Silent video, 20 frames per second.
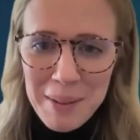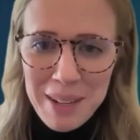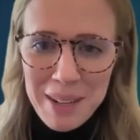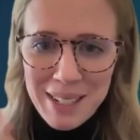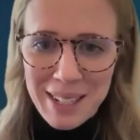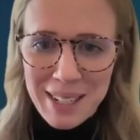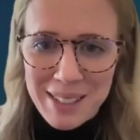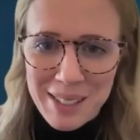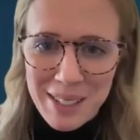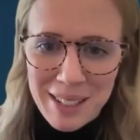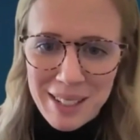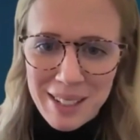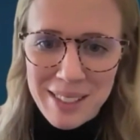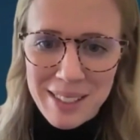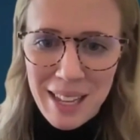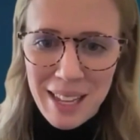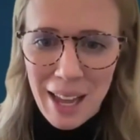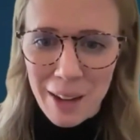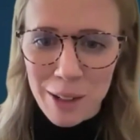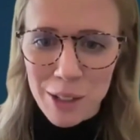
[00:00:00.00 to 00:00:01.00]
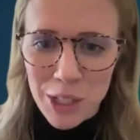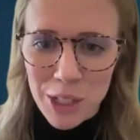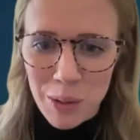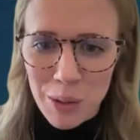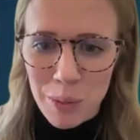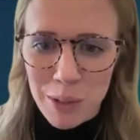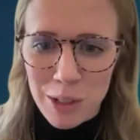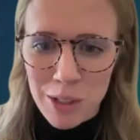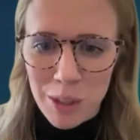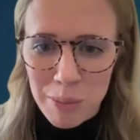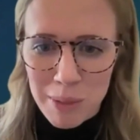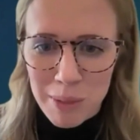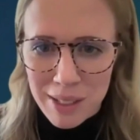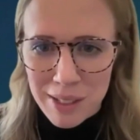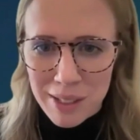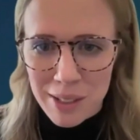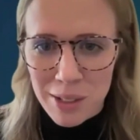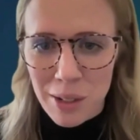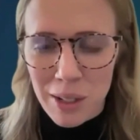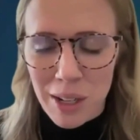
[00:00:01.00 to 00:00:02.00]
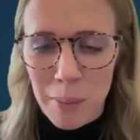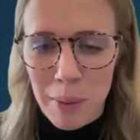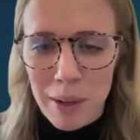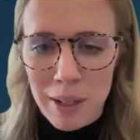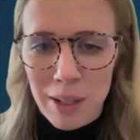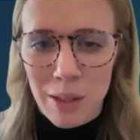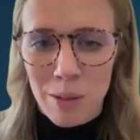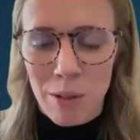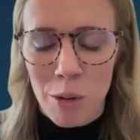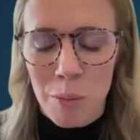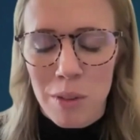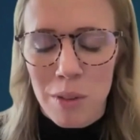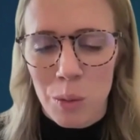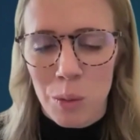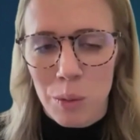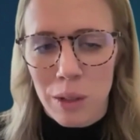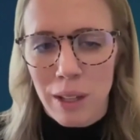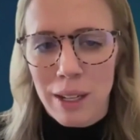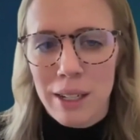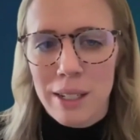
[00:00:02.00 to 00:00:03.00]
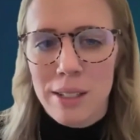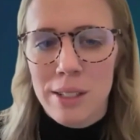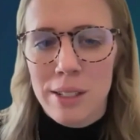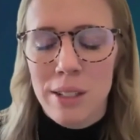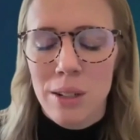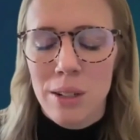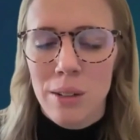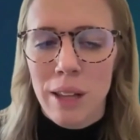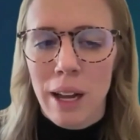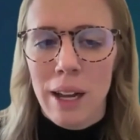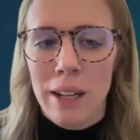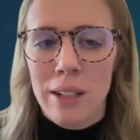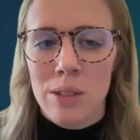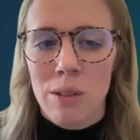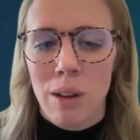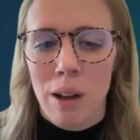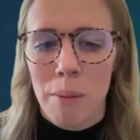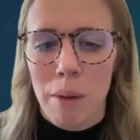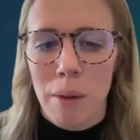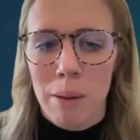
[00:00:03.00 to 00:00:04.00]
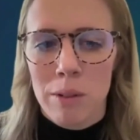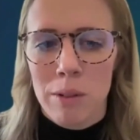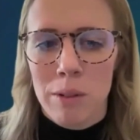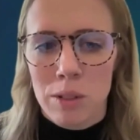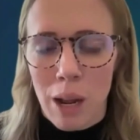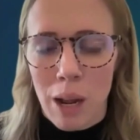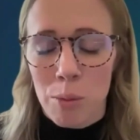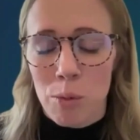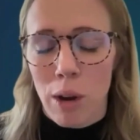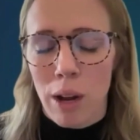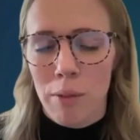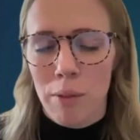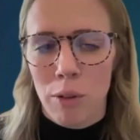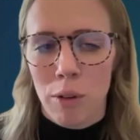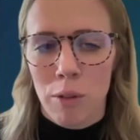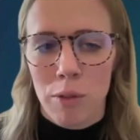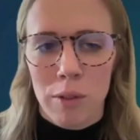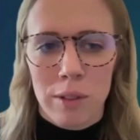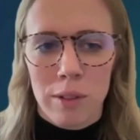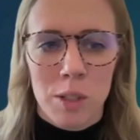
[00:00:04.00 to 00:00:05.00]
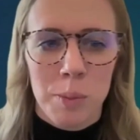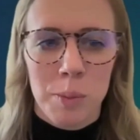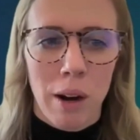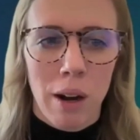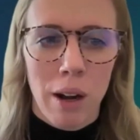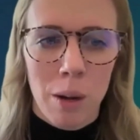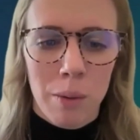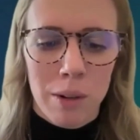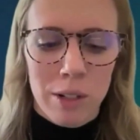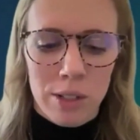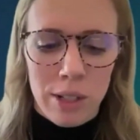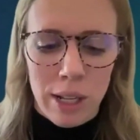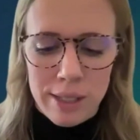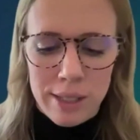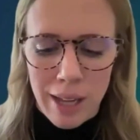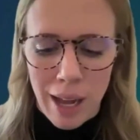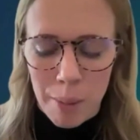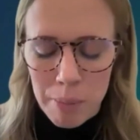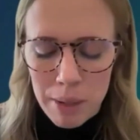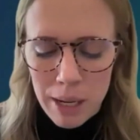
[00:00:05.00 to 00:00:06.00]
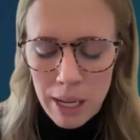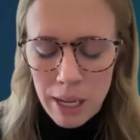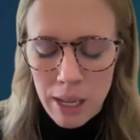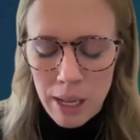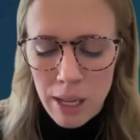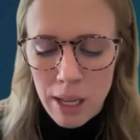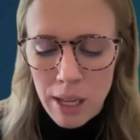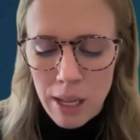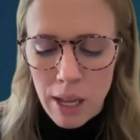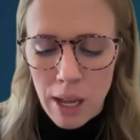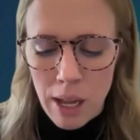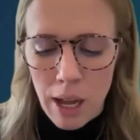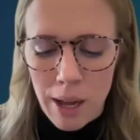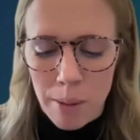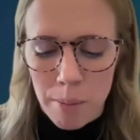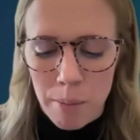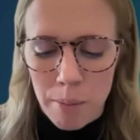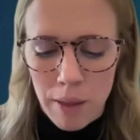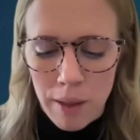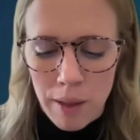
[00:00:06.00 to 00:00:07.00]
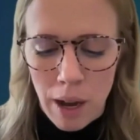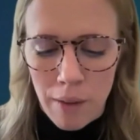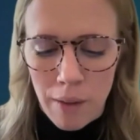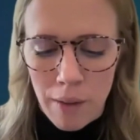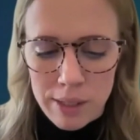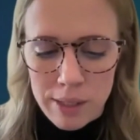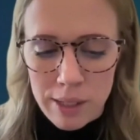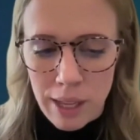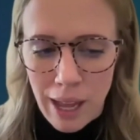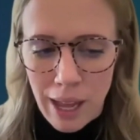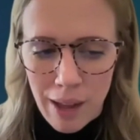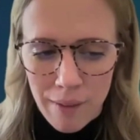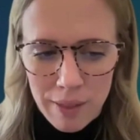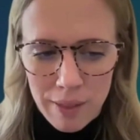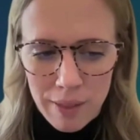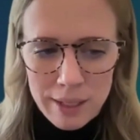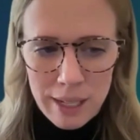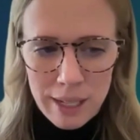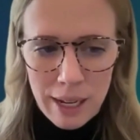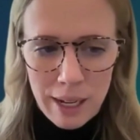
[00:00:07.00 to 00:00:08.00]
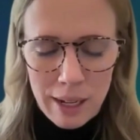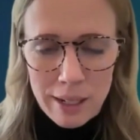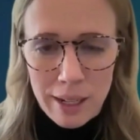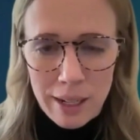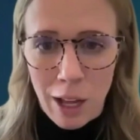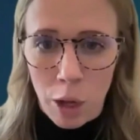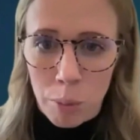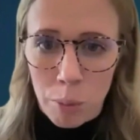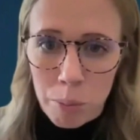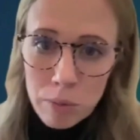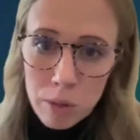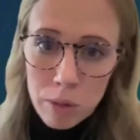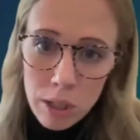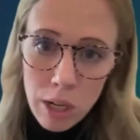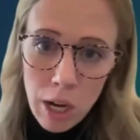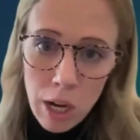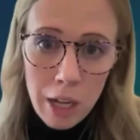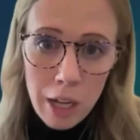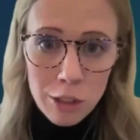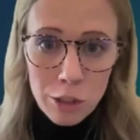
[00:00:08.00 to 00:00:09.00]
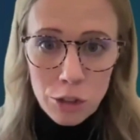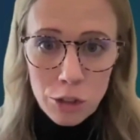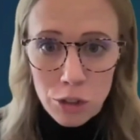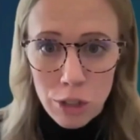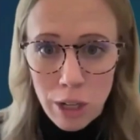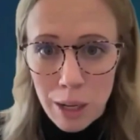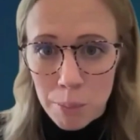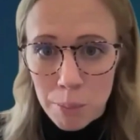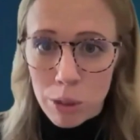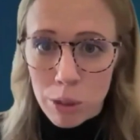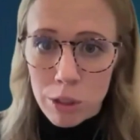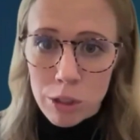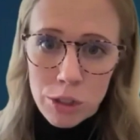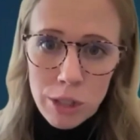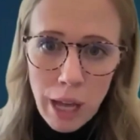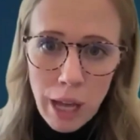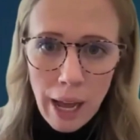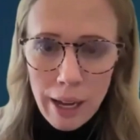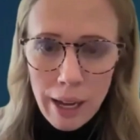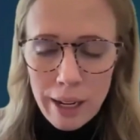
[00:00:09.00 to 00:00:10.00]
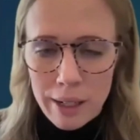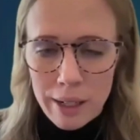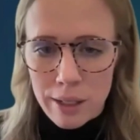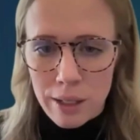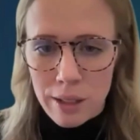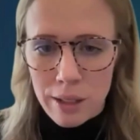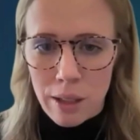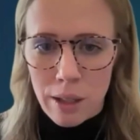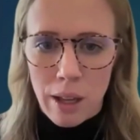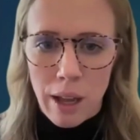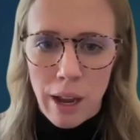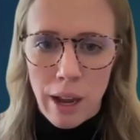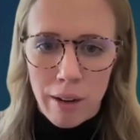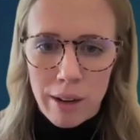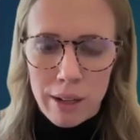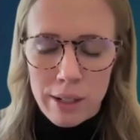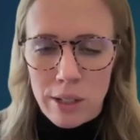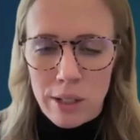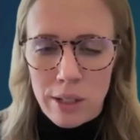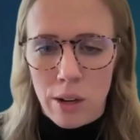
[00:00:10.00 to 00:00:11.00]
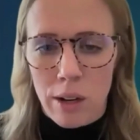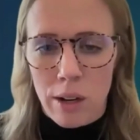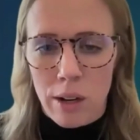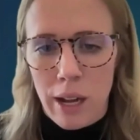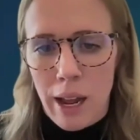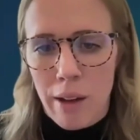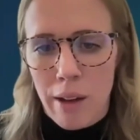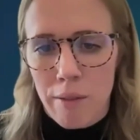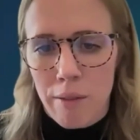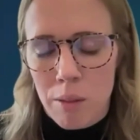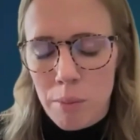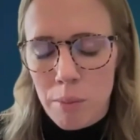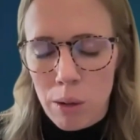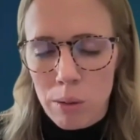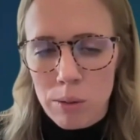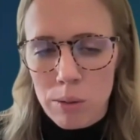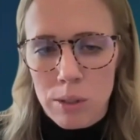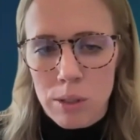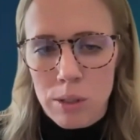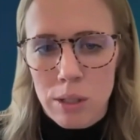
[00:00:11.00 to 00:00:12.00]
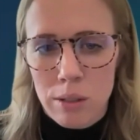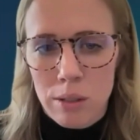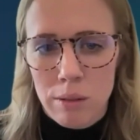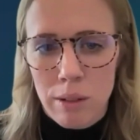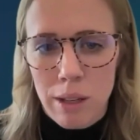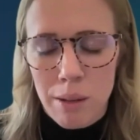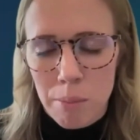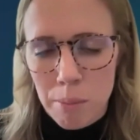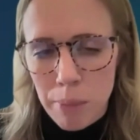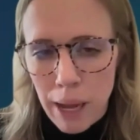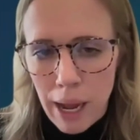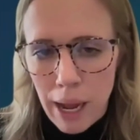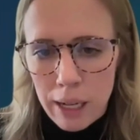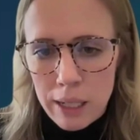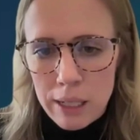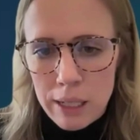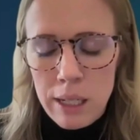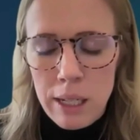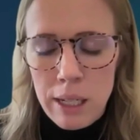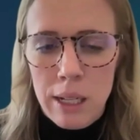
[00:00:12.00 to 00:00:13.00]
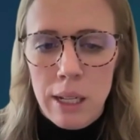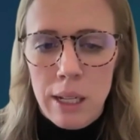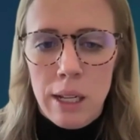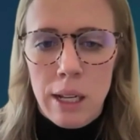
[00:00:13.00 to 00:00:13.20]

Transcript: I mean, it's the energy with which the businesses are coming to the room and the willingness to do that. So I'm grateful for the spirit in which that's happening. And then obviously having the data to help nudge and push that into the areas that are going to have the most impact.